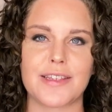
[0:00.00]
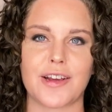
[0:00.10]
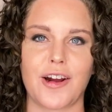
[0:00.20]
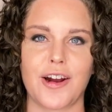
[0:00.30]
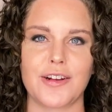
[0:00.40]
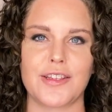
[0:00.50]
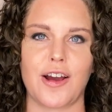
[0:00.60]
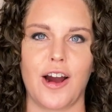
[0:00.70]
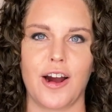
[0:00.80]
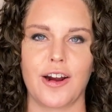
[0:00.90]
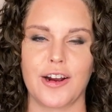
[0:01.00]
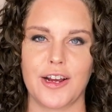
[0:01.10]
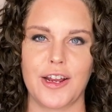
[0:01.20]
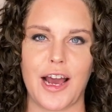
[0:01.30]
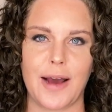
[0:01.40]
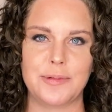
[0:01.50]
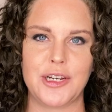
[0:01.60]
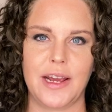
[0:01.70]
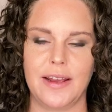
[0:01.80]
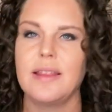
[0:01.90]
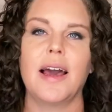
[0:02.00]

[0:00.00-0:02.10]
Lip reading: skirts are a good option.